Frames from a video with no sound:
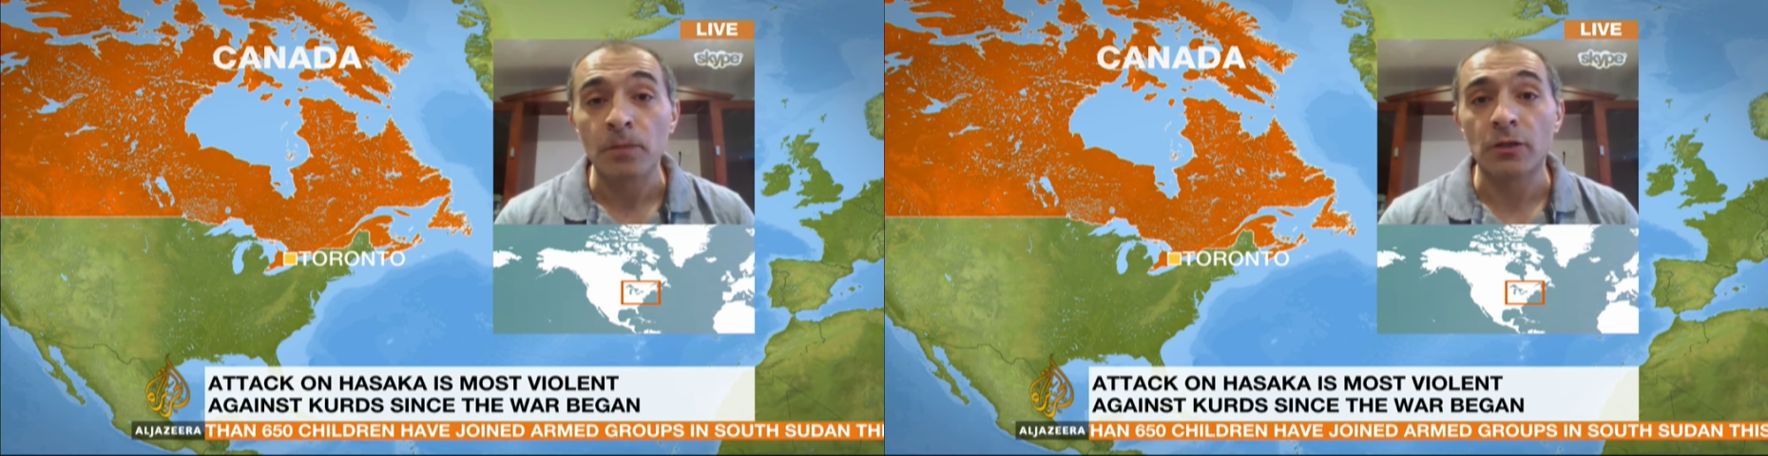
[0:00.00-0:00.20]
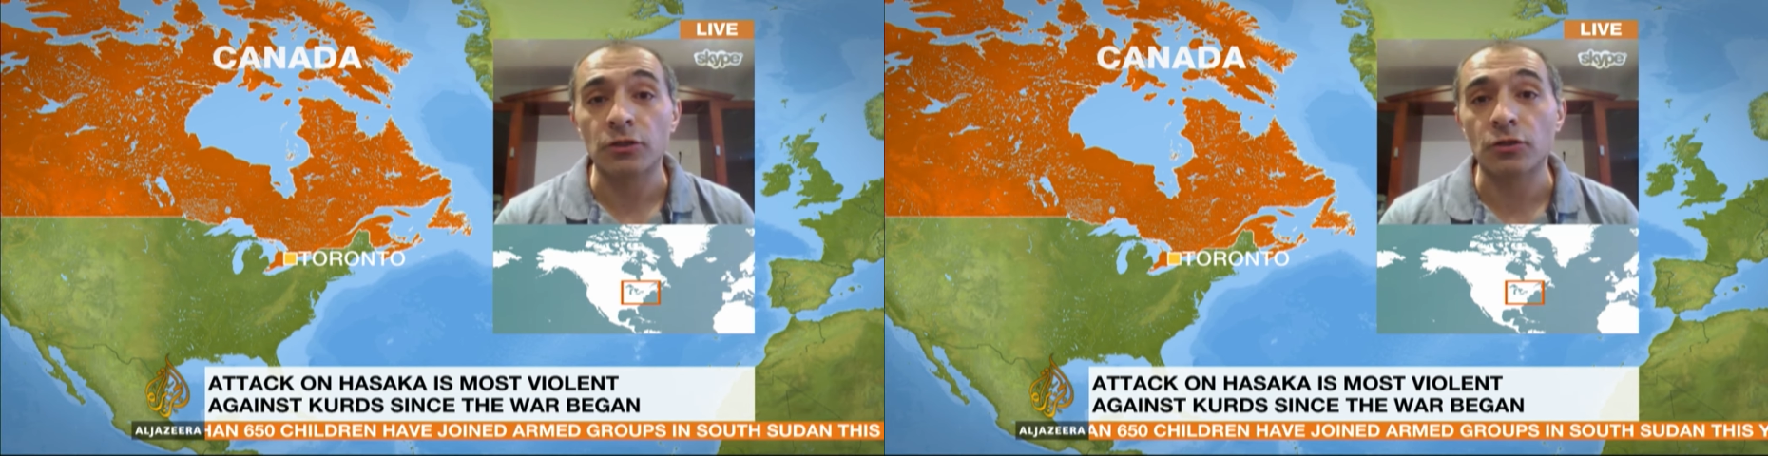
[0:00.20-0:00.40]

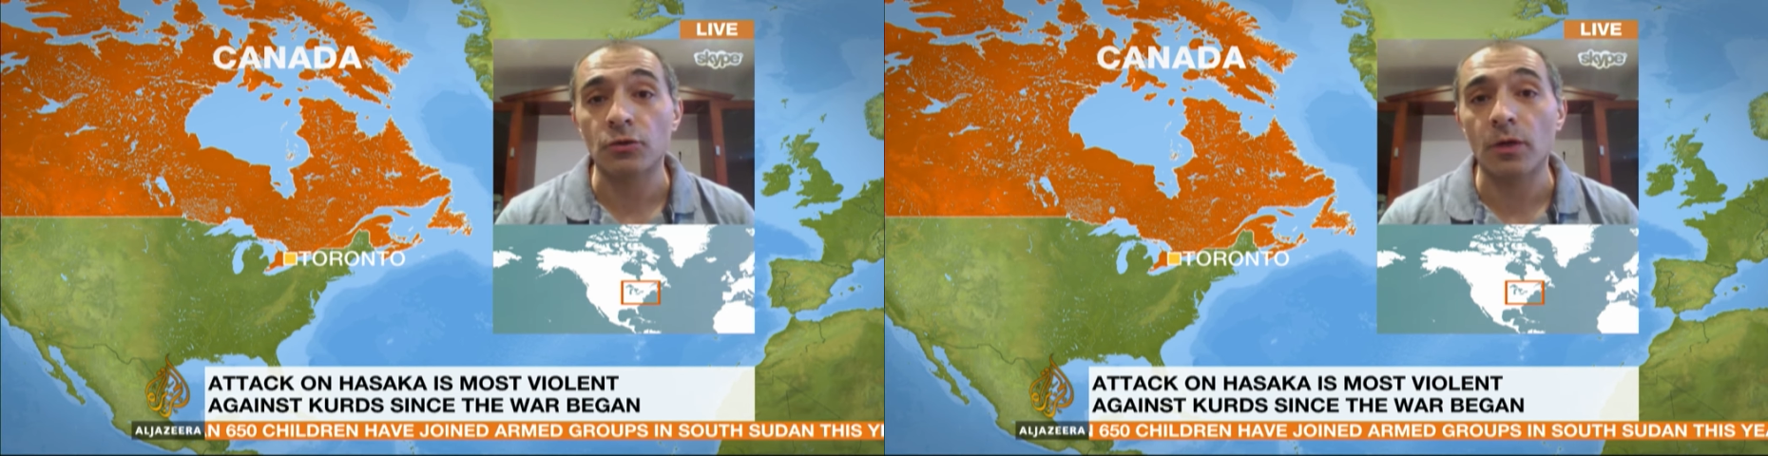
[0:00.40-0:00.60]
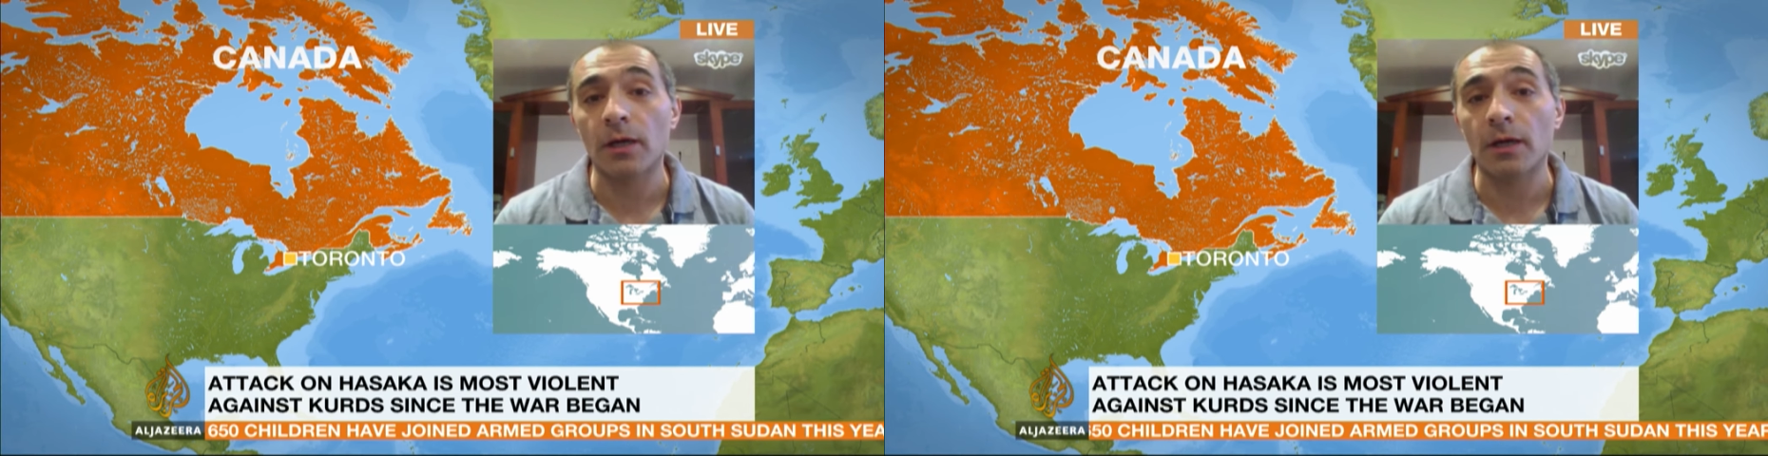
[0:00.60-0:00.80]

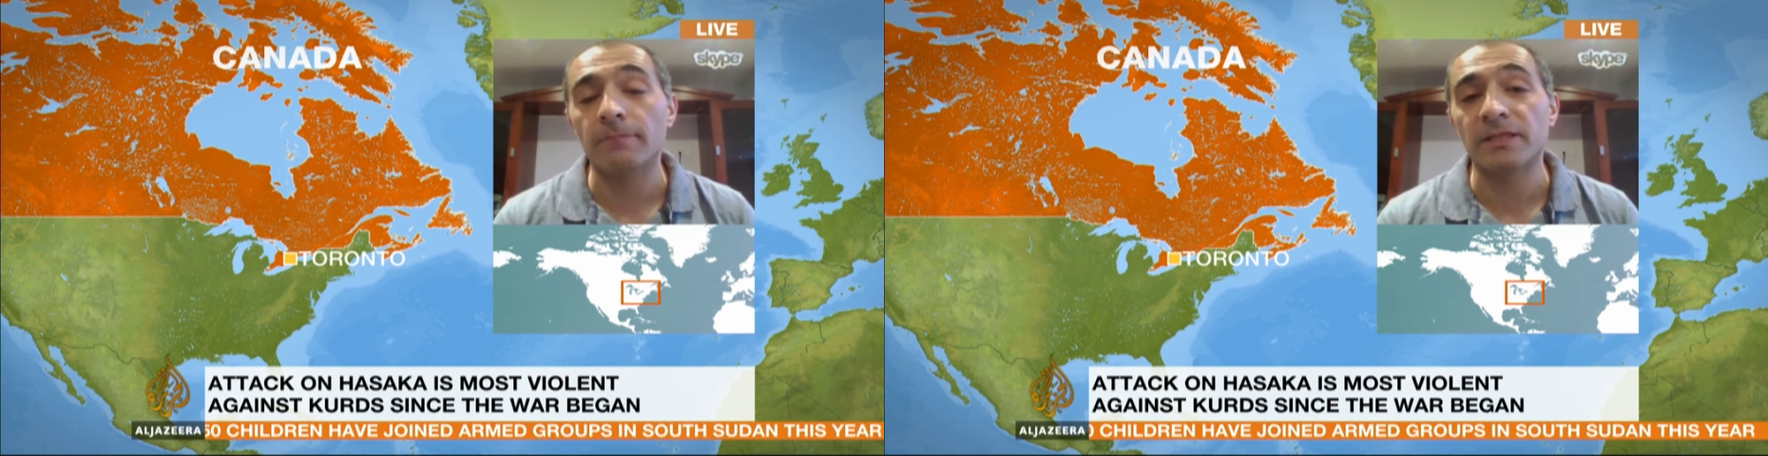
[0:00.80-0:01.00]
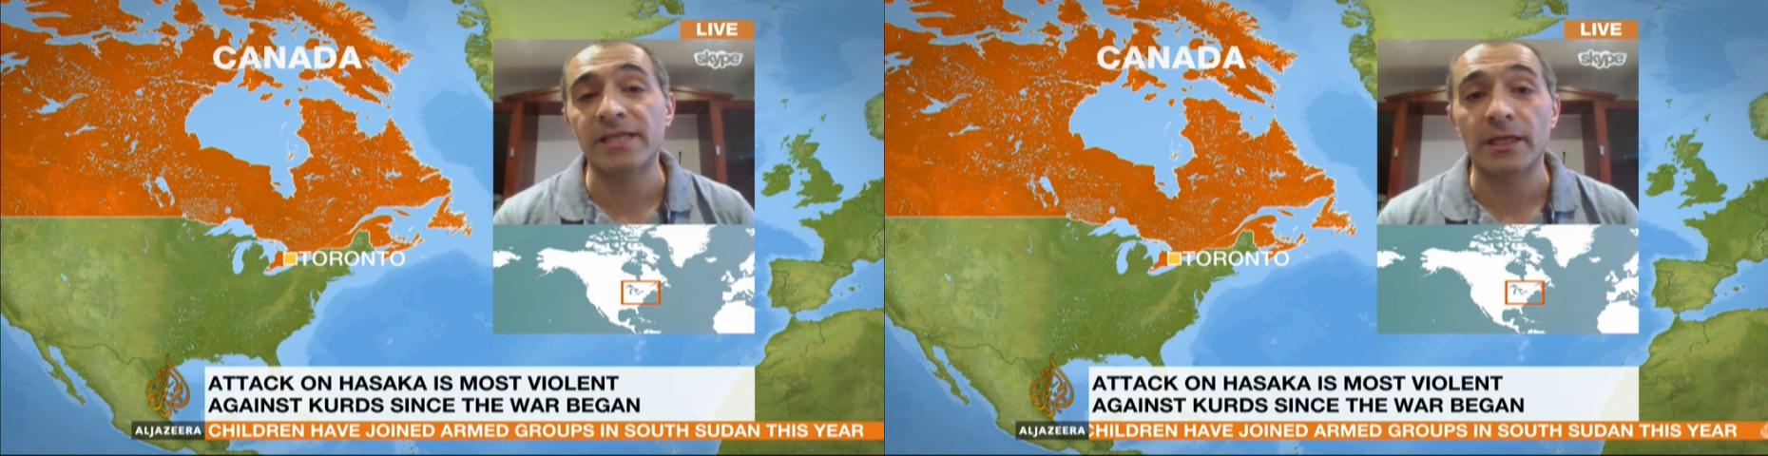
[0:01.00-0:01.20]
to
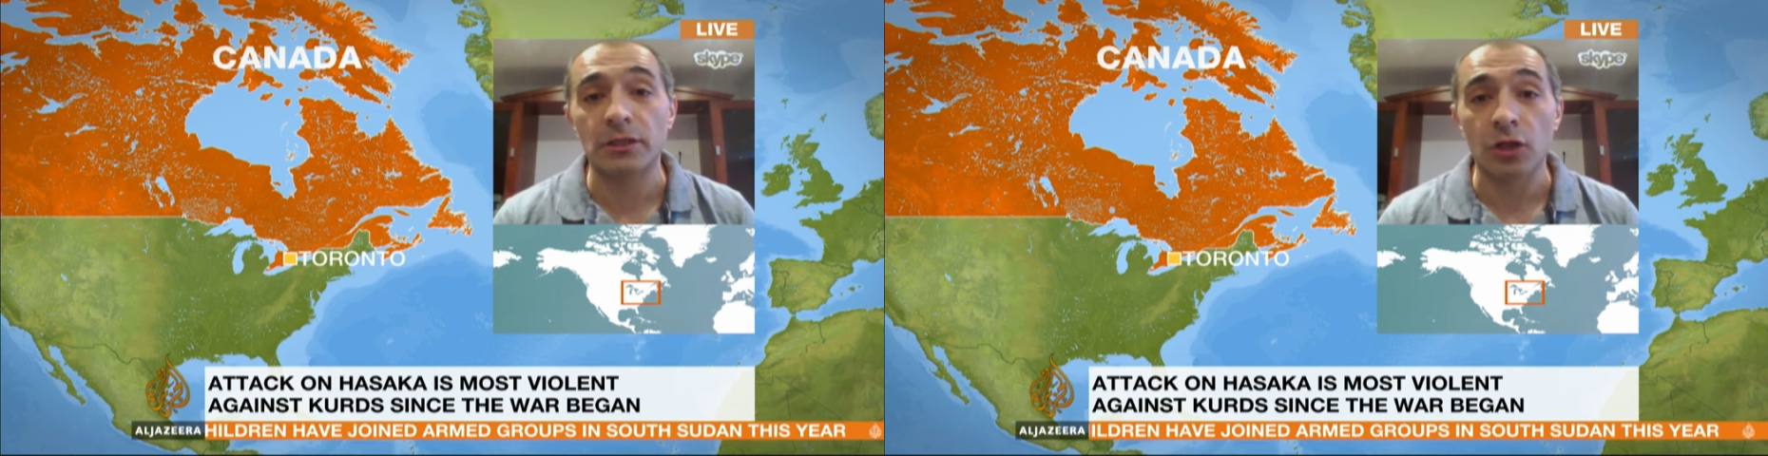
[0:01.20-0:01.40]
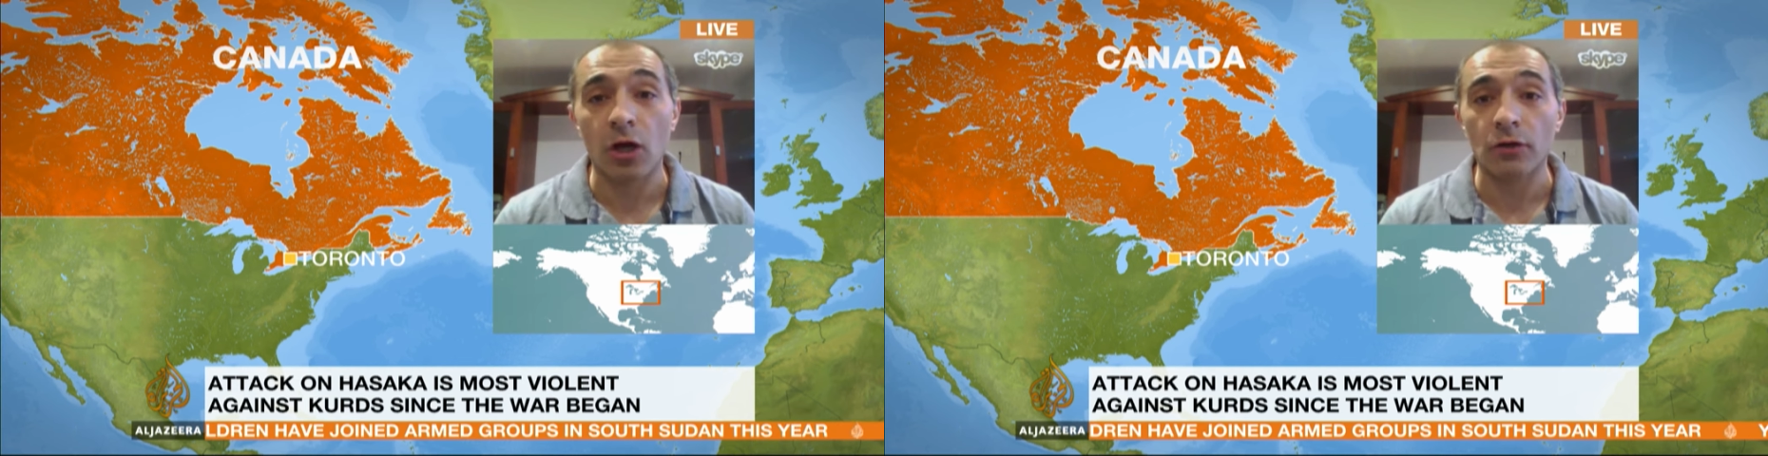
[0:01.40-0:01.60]
send its
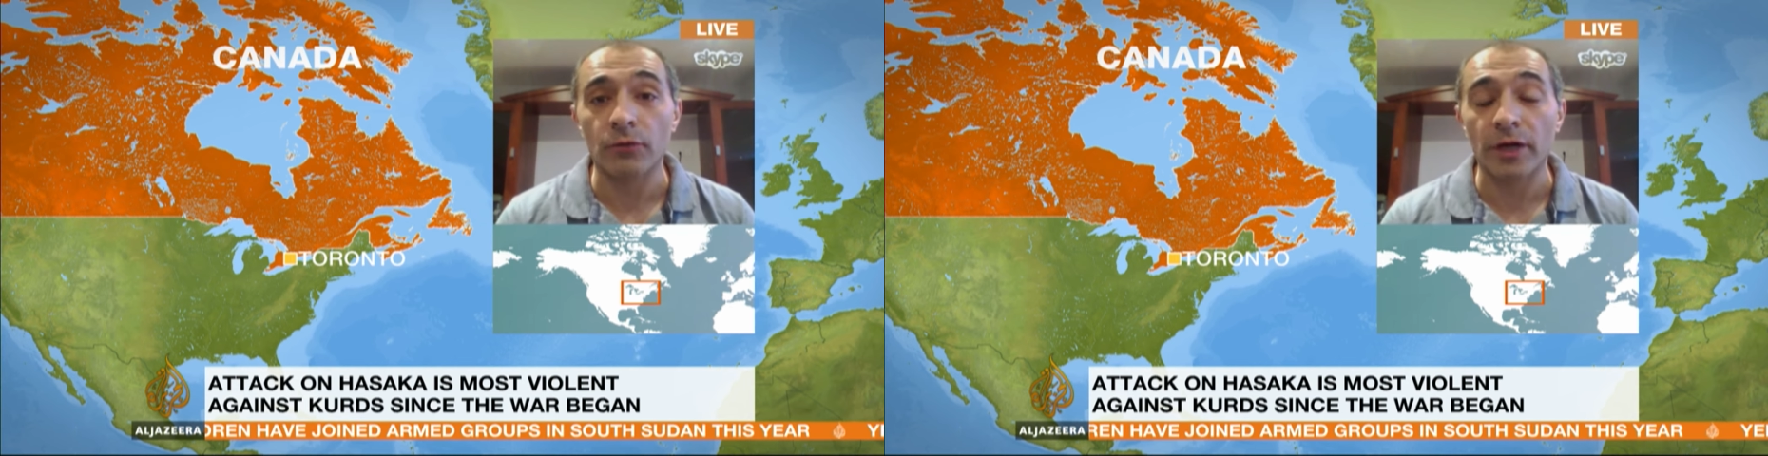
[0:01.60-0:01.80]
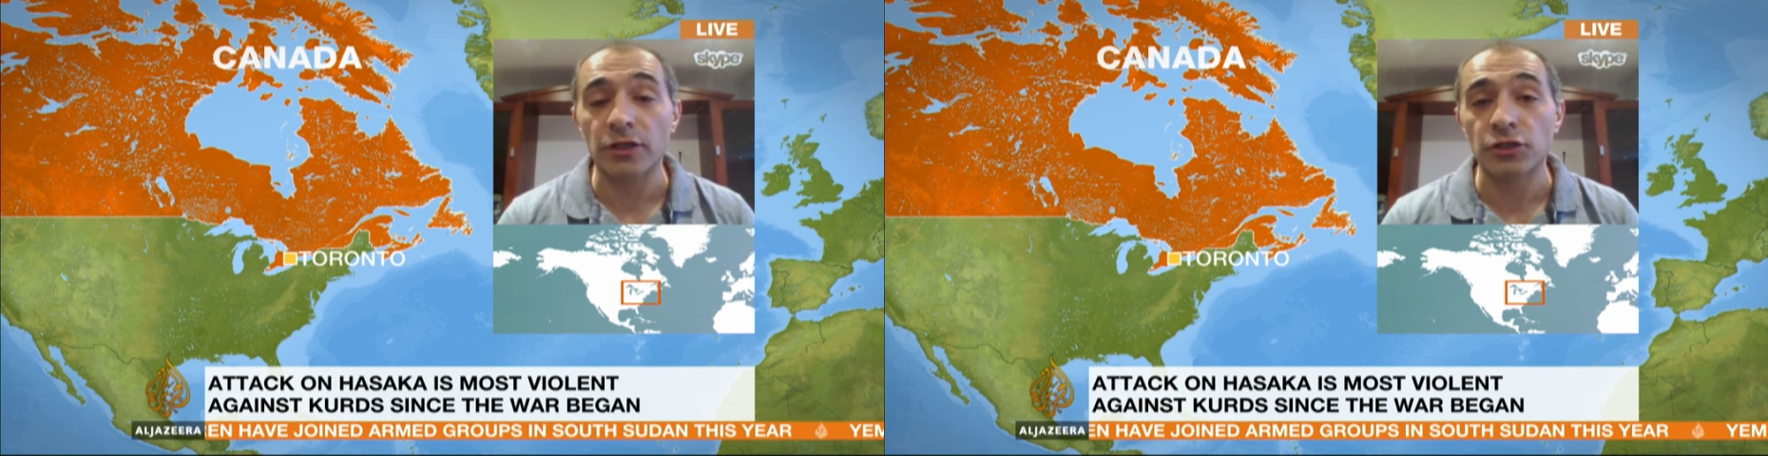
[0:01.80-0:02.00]
long-range